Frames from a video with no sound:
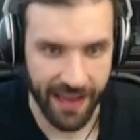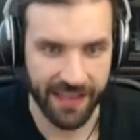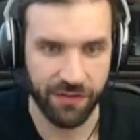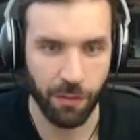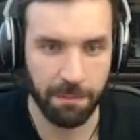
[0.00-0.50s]

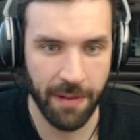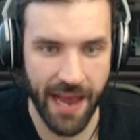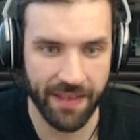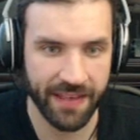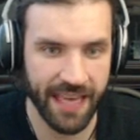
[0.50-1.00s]
and if you
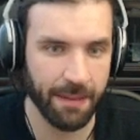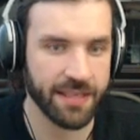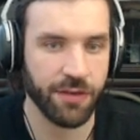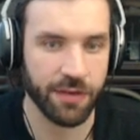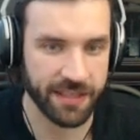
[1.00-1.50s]
pay, the game
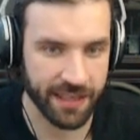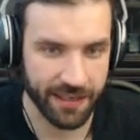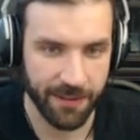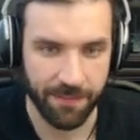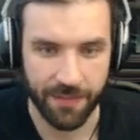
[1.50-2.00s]
is interesting.
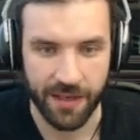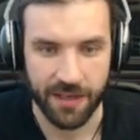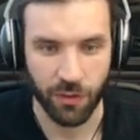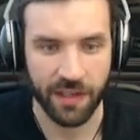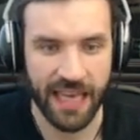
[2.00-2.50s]

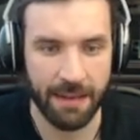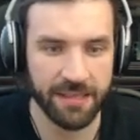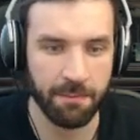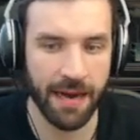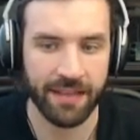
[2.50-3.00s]
So the game
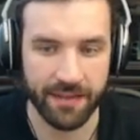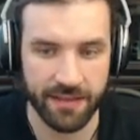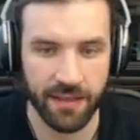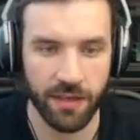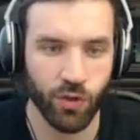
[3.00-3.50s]
is
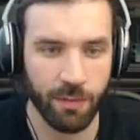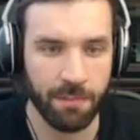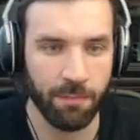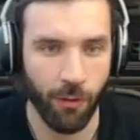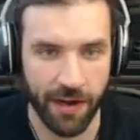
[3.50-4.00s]
balanced to be
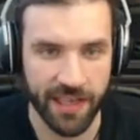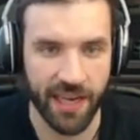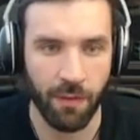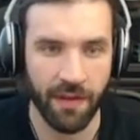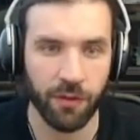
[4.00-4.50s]
boring
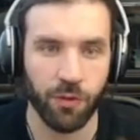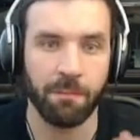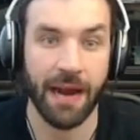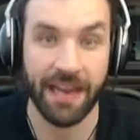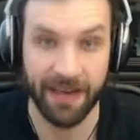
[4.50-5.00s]
without you
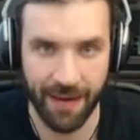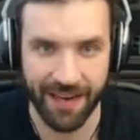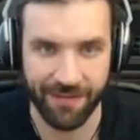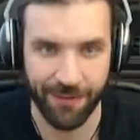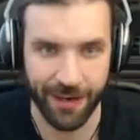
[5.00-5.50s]
paying
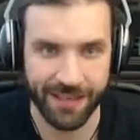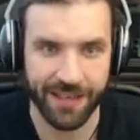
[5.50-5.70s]
money for